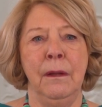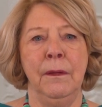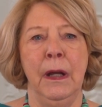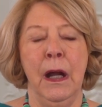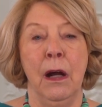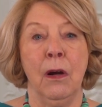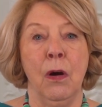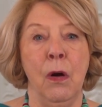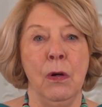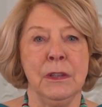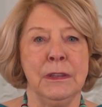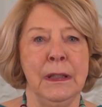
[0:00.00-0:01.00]
They are
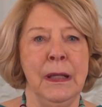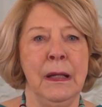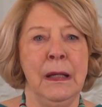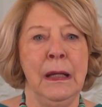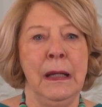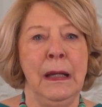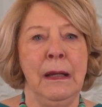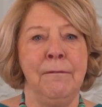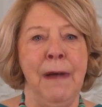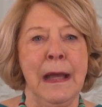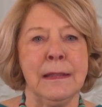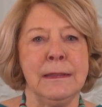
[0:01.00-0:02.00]
causing
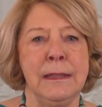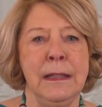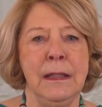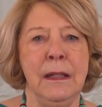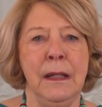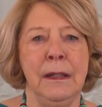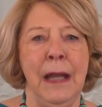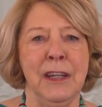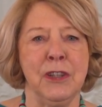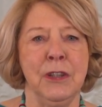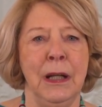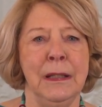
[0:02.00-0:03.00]
vaccine
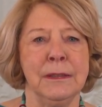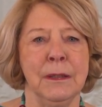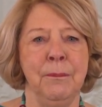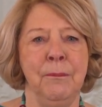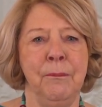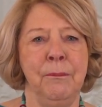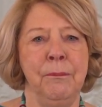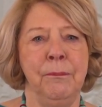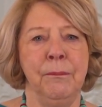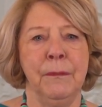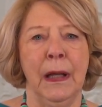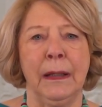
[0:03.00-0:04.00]
nationalism
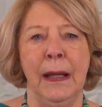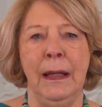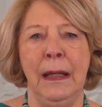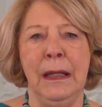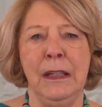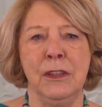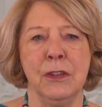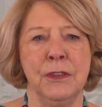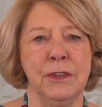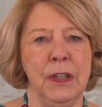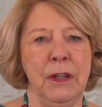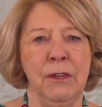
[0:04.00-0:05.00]
that can lead to
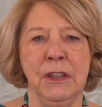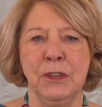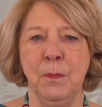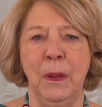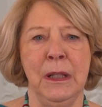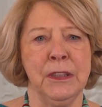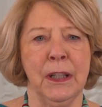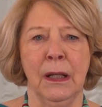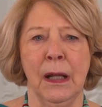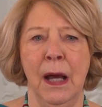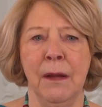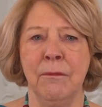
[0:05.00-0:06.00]
serious
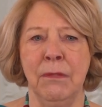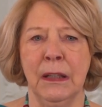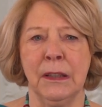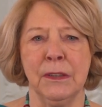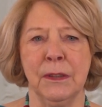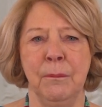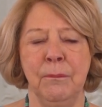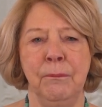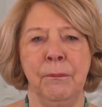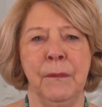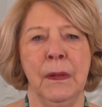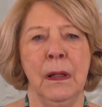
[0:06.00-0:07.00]
political conflict.
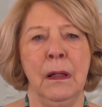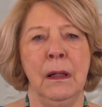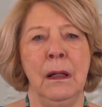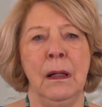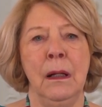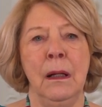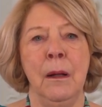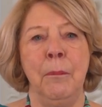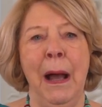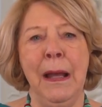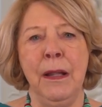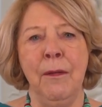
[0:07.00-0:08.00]

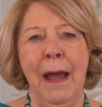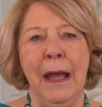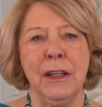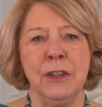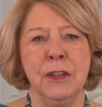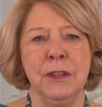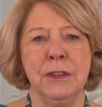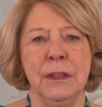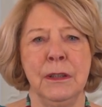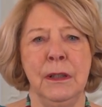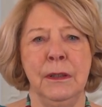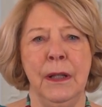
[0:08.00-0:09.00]
By their actions,
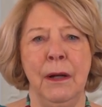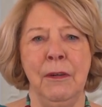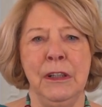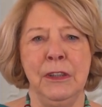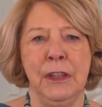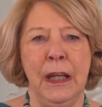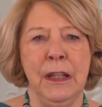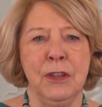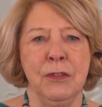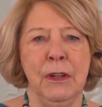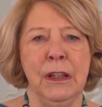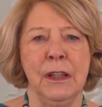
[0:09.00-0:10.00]
they're
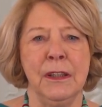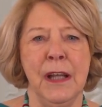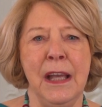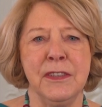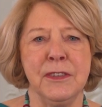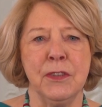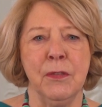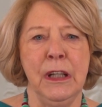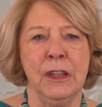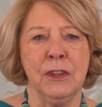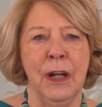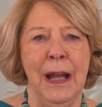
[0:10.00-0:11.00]
endangering the necessary
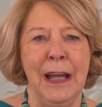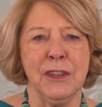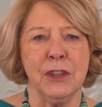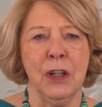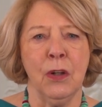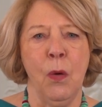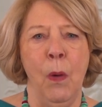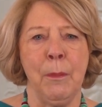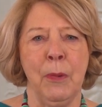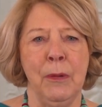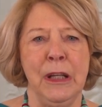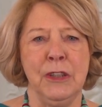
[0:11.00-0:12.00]
international
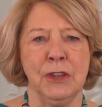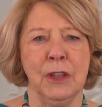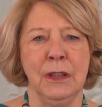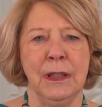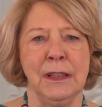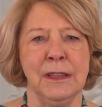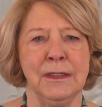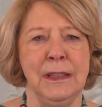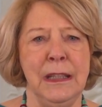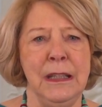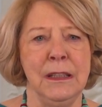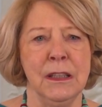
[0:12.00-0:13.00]
cooperation that is
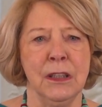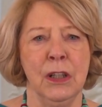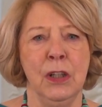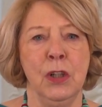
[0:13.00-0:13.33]
needed